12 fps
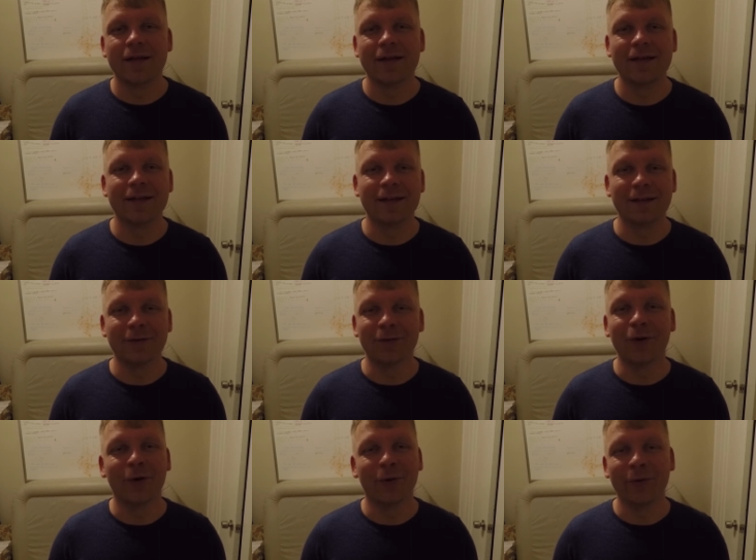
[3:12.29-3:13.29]
I don't
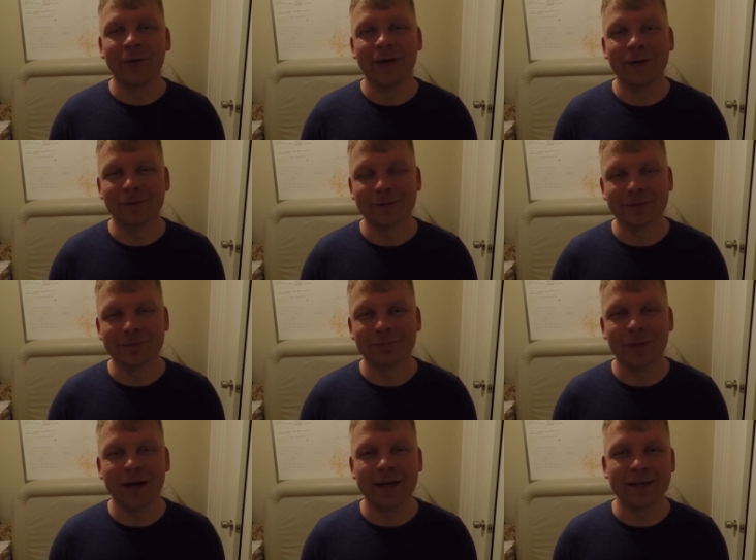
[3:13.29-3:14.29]
know I was
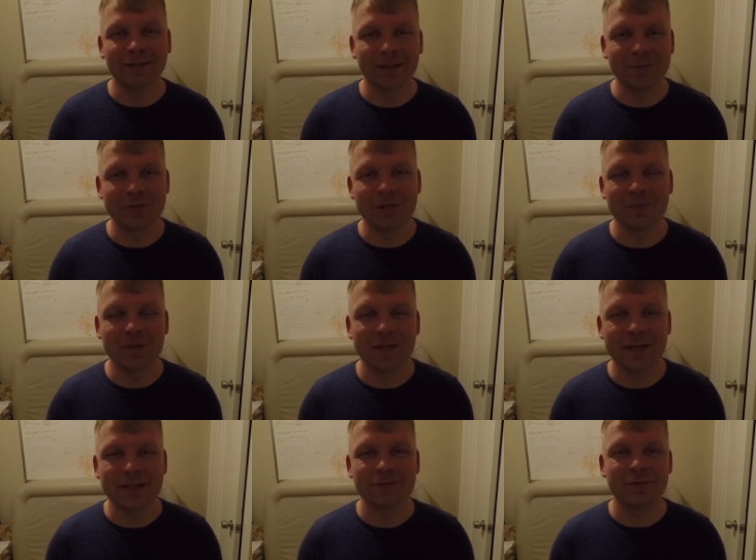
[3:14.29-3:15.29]
buying some cheap
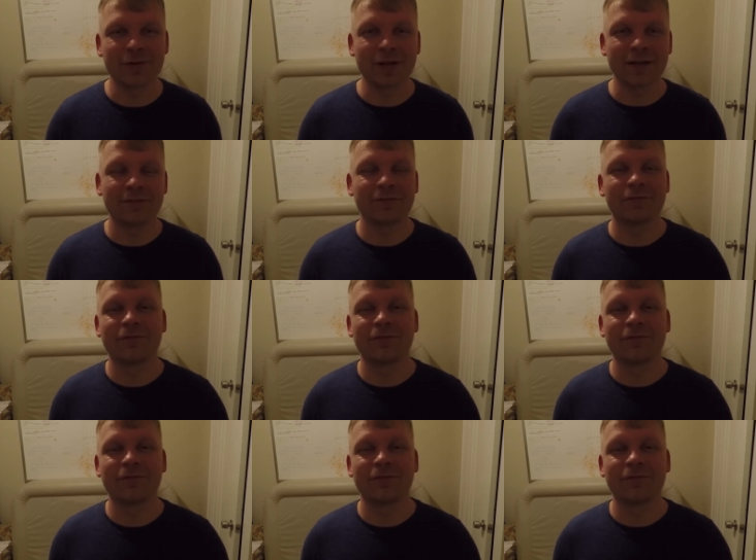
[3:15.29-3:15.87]
things for like